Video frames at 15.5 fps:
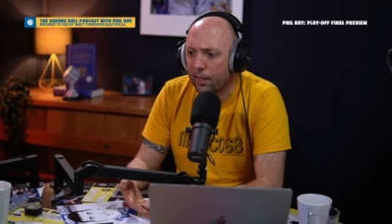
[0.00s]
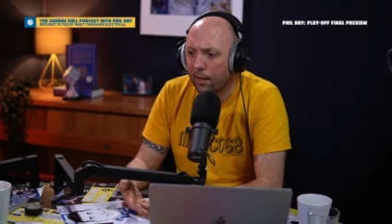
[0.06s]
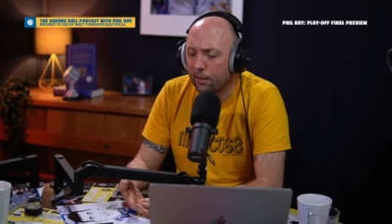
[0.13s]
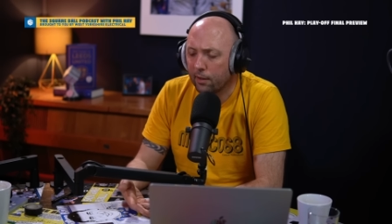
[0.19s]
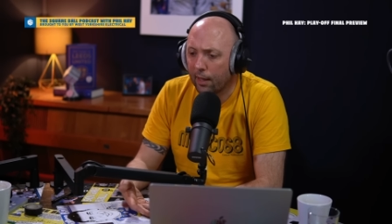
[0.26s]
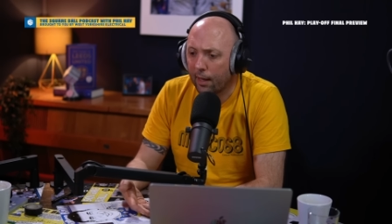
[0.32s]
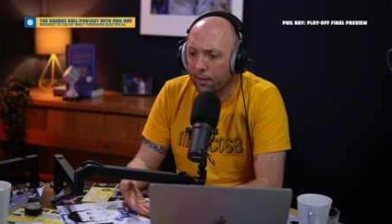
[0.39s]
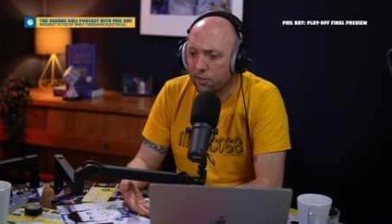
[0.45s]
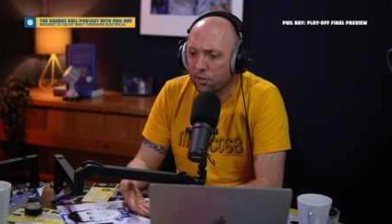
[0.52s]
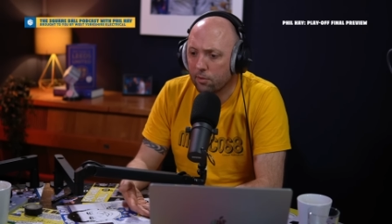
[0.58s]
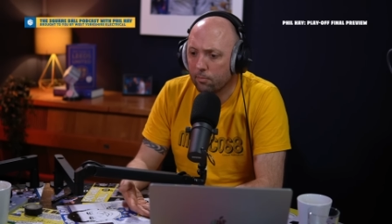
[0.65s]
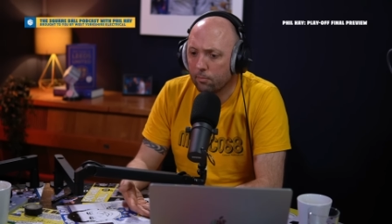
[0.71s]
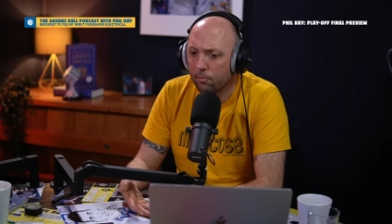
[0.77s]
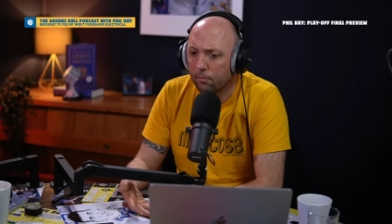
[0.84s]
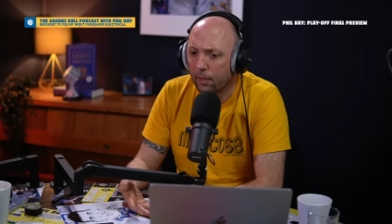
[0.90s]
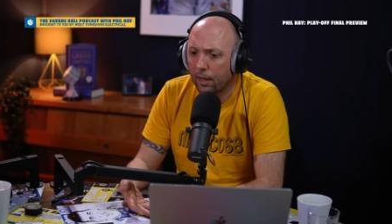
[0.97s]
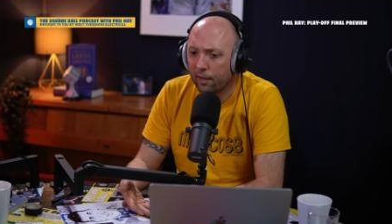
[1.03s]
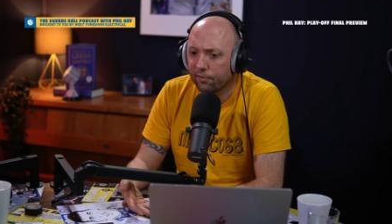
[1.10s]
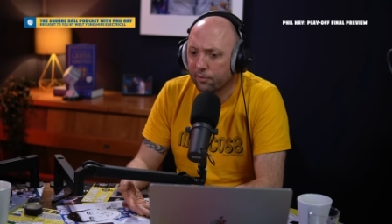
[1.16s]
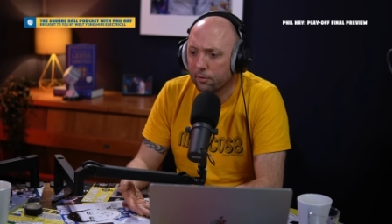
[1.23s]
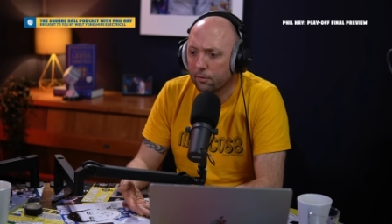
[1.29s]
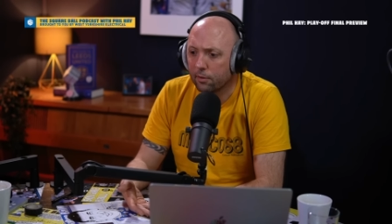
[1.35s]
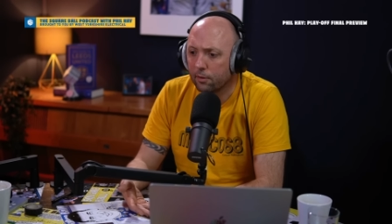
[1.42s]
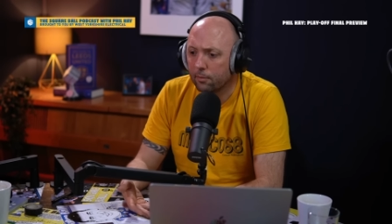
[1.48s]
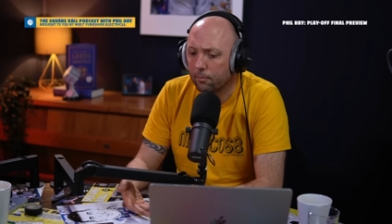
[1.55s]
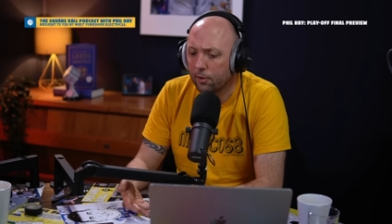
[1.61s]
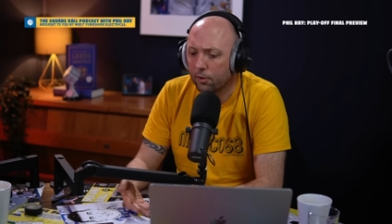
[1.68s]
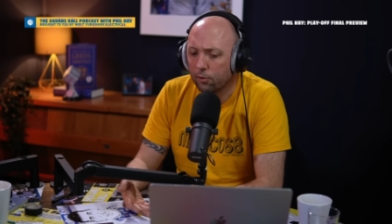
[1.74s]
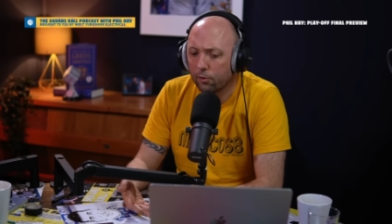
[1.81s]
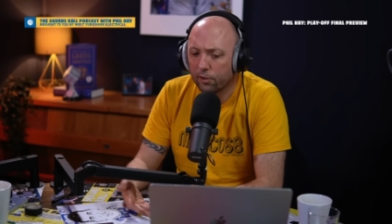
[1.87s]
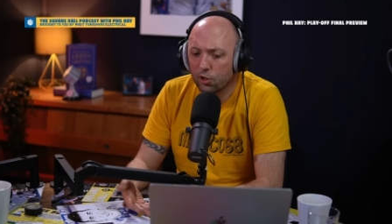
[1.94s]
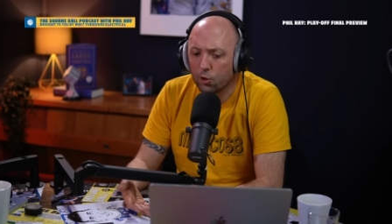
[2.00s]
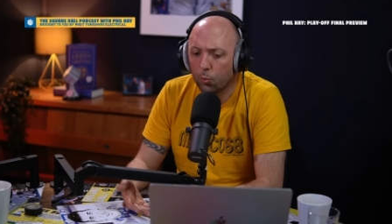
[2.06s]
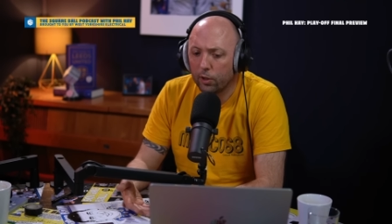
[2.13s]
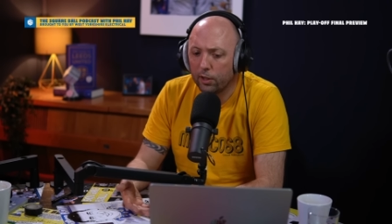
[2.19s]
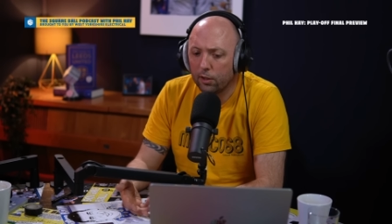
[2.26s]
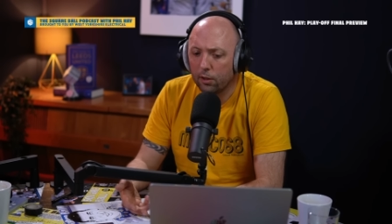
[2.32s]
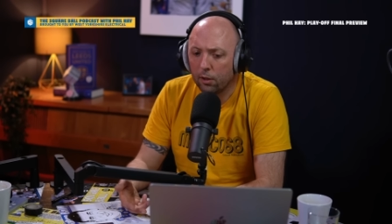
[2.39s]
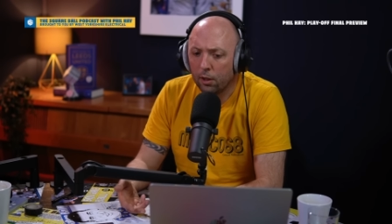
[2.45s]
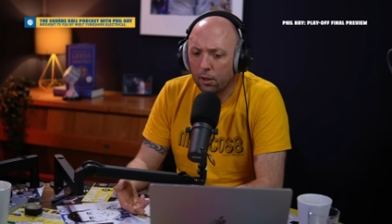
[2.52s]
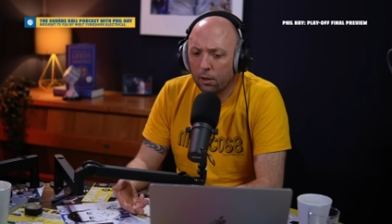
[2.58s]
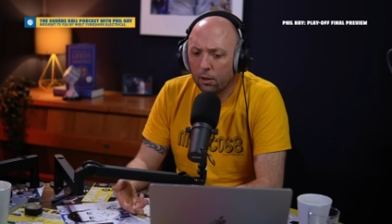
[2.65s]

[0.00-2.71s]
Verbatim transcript: I asked him after the the Norwich win,